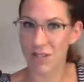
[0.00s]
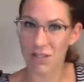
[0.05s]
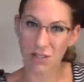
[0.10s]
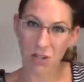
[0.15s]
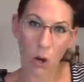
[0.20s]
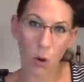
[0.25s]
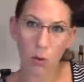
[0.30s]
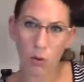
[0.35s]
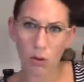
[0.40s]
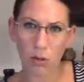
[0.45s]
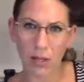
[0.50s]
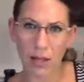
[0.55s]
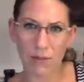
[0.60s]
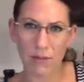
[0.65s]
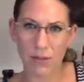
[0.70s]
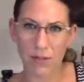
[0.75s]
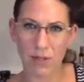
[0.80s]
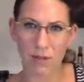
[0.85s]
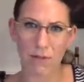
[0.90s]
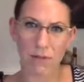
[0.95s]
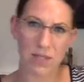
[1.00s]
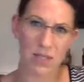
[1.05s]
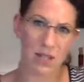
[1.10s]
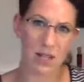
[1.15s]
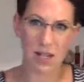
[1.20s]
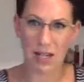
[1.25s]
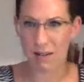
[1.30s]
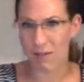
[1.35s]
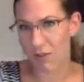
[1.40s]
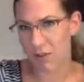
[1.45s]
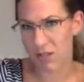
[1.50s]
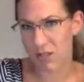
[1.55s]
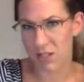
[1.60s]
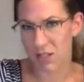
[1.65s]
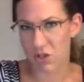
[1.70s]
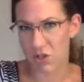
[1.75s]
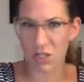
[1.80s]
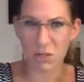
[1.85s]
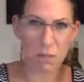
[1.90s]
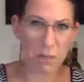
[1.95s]
total levels of acidity versus
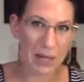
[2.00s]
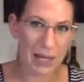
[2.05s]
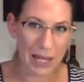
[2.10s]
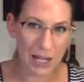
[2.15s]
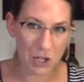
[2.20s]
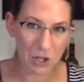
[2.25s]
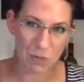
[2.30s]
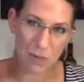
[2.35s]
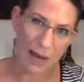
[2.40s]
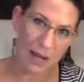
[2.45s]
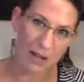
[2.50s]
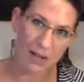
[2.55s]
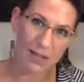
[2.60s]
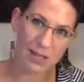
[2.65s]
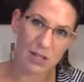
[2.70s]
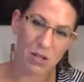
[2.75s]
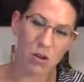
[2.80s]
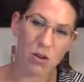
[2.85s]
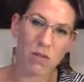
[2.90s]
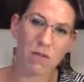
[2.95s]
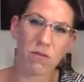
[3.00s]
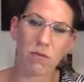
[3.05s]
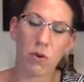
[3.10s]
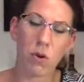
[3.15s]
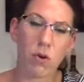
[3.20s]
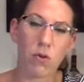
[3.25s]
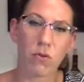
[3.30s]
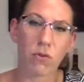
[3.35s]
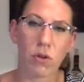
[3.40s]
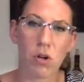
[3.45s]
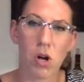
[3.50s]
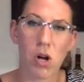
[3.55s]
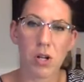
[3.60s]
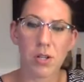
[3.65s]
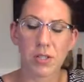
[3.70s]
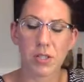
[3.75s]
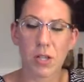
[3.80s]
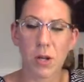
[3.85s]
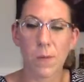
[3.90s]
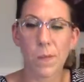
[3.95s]
just pH balance of overall.
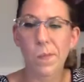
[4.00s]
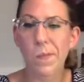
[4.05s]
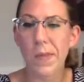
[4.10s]
So